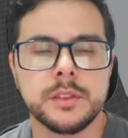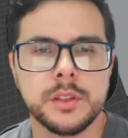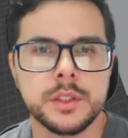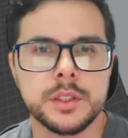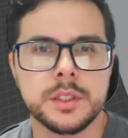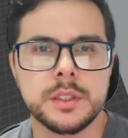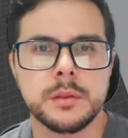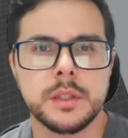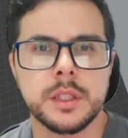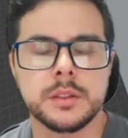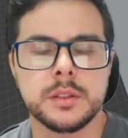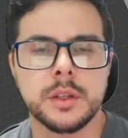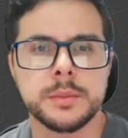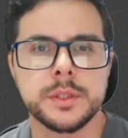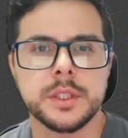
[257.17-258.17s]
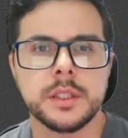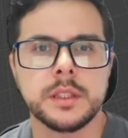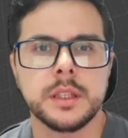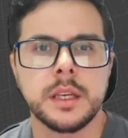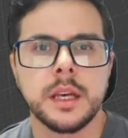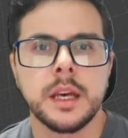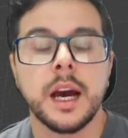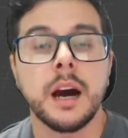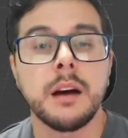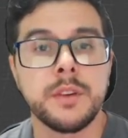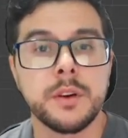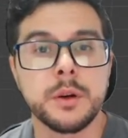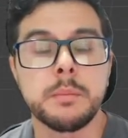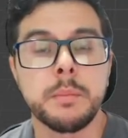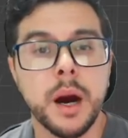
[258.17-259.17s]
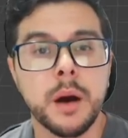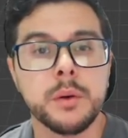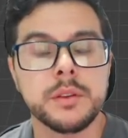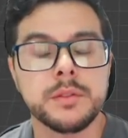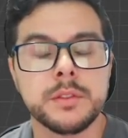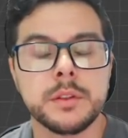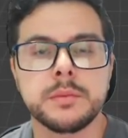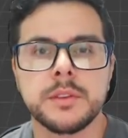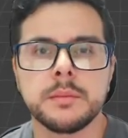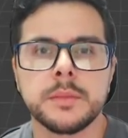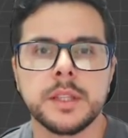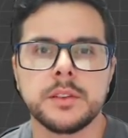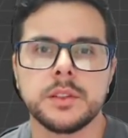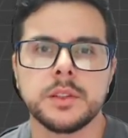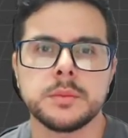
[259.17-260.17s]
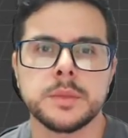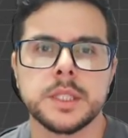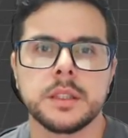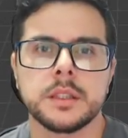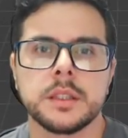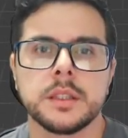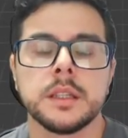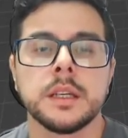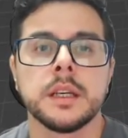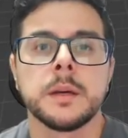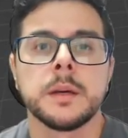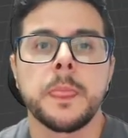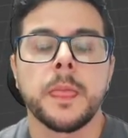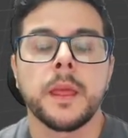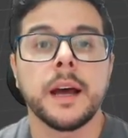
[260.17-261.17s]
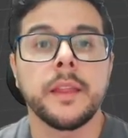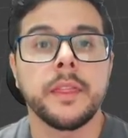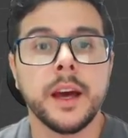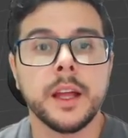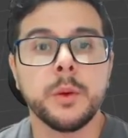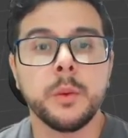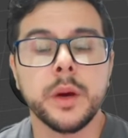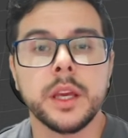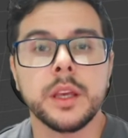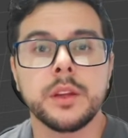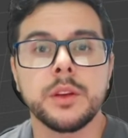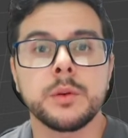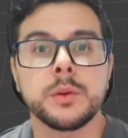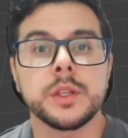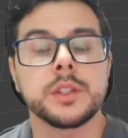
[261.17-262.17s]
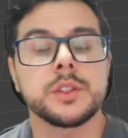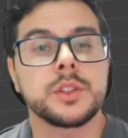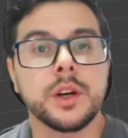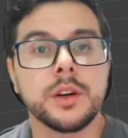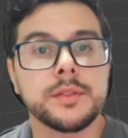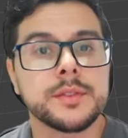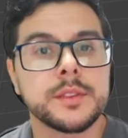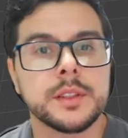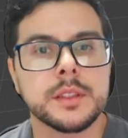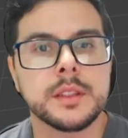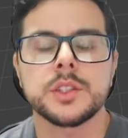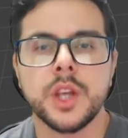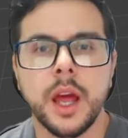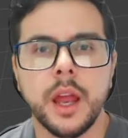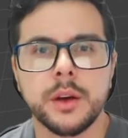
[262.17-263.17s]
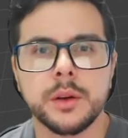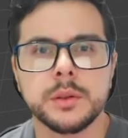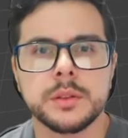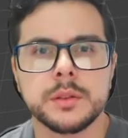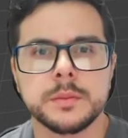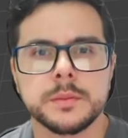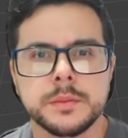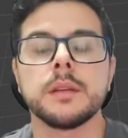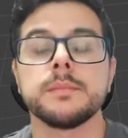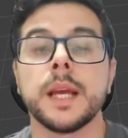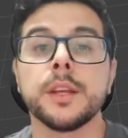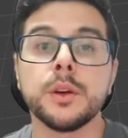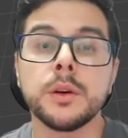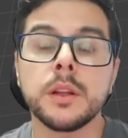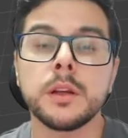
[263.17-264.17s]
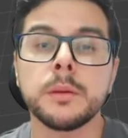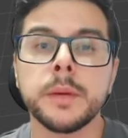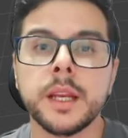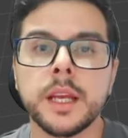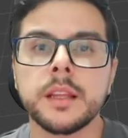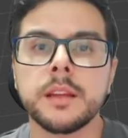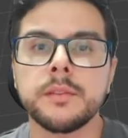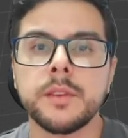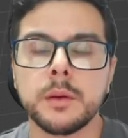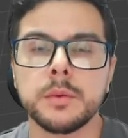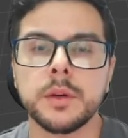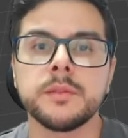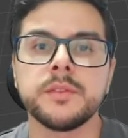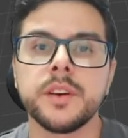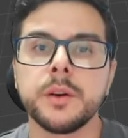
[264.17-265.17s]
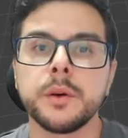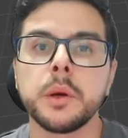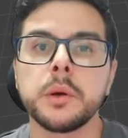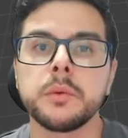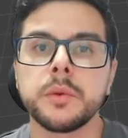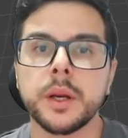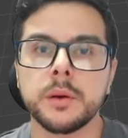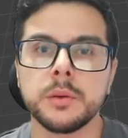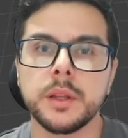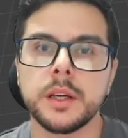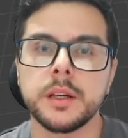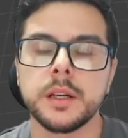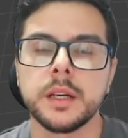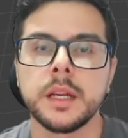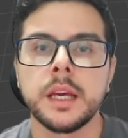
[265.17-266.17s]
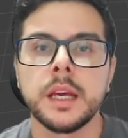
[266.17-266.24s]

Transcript: the subject, and very powerful from the subject. And that way you create soft shadows and you illuminate the background very regular.